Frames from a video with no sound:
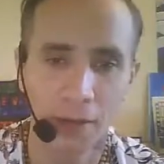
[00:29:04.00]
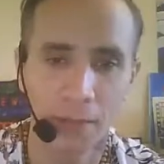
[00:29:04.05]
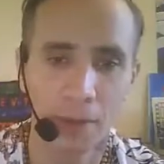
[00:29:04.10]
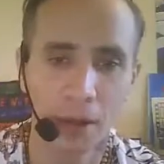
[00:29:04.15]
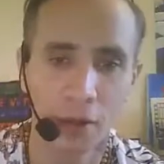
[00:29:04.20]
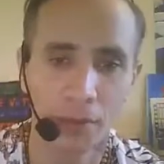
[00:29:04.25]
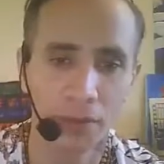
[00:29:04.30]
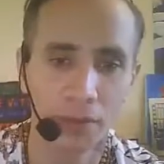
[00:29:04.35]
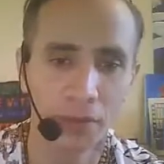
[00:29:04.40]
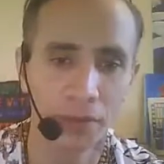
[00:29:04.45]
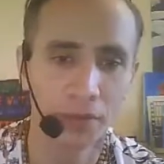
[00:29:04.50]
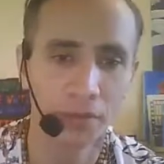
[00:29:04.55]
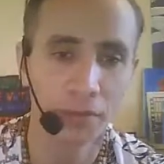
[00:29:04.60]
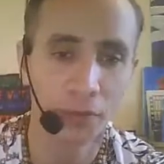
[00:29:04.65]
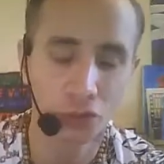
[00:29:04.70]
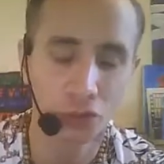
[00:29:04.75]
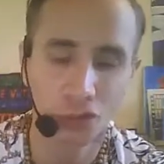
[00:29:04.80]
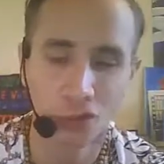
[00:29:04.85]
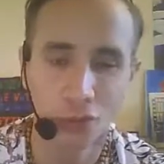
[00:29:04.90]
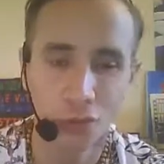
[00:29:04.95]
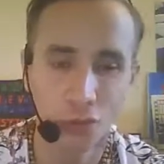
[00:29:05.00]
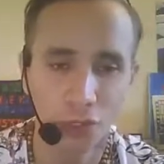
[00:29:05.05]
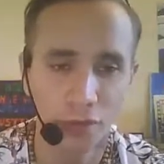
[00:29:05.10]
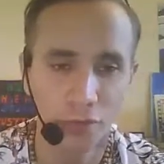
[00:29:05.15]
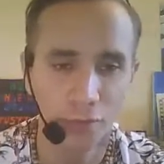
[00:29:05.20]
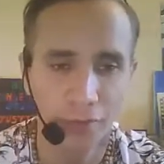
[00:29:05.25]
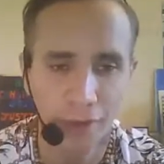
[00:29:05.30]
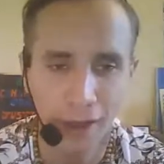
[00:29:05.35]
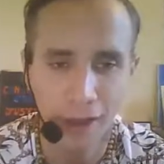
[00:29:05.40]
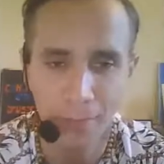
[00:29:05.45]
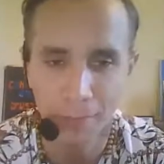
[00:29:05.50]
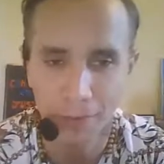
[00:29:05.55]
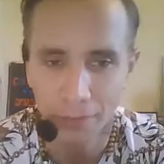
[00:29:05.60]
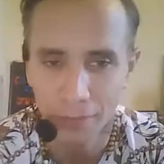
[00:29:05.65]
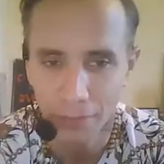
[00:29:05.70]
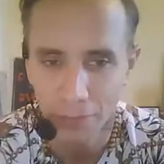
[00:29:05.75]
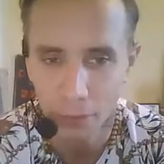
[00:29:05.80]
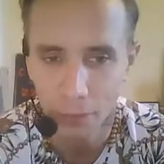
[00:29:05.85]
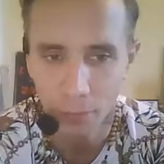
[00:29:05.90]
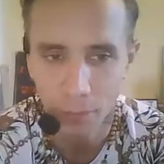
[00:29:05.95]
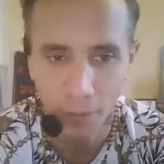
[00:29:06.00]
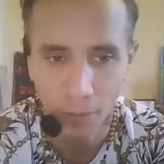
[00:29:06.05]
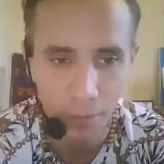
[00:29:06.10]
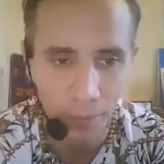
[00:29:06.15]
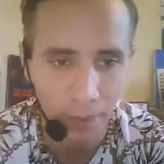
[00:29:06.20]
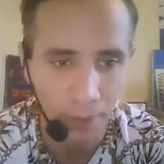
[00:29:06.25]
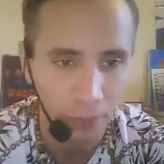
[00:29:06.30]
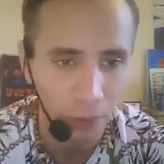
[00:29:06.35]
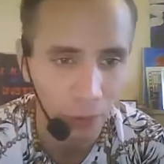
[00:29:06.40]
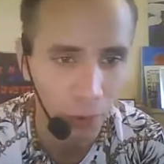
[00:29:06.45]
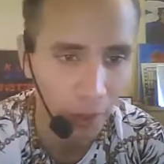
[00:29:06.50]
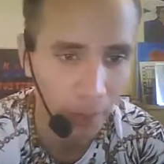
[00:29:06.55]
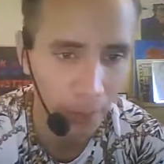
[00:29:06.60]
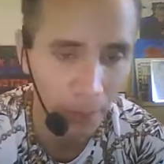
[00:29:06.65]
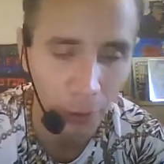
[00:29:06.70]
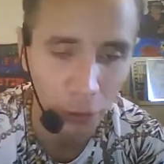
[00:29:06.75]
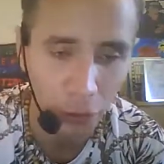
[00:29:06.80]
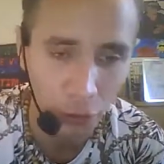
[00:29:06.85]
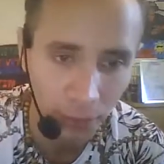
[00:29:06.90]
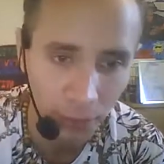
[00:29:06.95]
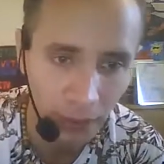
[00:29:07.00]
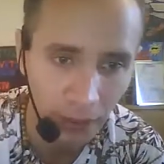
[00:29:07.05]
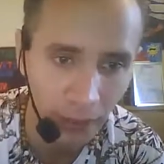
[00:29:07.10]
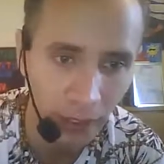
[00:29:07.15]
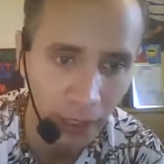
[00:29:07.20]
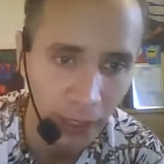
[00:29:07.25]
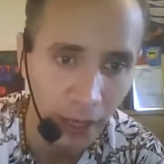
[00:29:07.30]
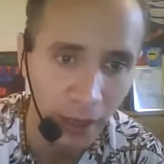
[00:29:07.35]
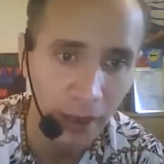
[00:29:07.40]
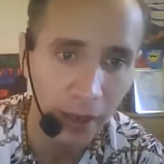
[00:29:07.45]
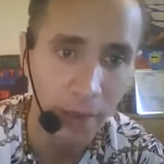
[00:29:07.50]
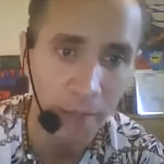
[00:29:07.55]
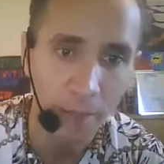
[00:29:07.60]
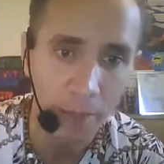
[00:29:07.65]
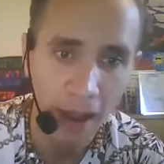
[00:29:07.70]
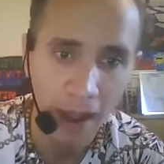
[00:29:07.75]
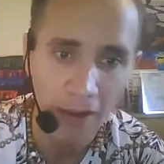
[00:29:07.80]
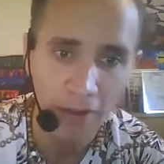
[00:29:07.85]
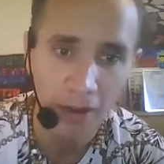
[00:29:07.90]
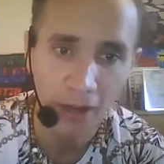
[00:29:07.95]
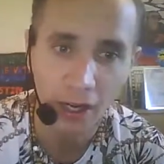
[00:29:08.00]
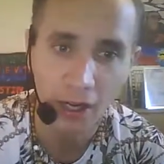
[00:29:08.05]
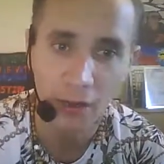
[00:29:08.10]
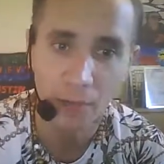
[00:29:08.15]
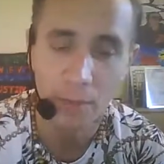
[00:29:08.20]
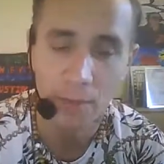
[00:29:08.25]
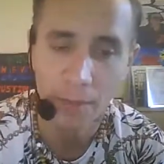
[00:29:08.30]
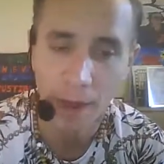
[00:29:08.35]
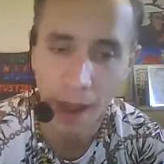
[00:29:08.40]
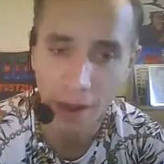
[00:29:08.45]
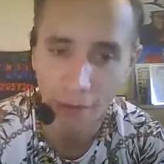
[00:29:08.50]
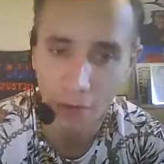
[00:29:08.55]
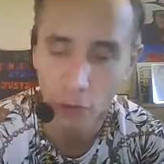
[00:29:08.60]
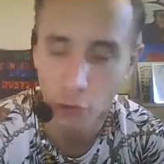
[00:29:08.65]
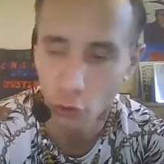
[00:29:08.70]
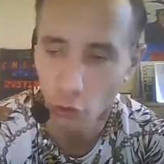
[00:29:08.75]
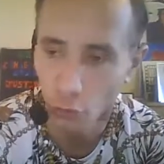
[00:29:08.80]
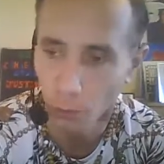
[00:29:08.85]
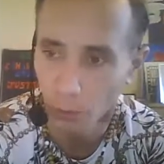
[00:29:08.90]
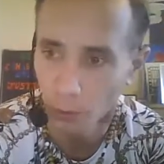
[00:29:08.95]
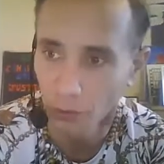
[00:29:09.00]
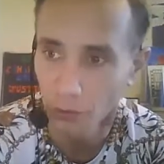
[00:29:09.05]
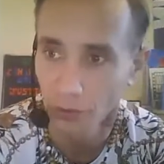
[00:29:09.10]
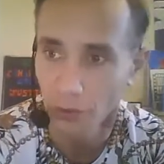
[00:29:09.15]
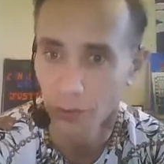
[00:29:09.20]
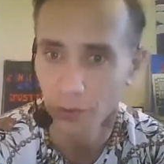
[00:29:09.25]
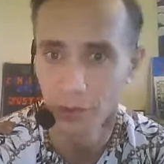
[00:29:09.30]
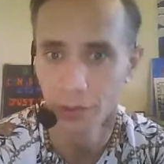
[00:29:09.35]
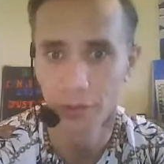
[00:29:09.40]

moment for children, family, quite possibly. Paranorman.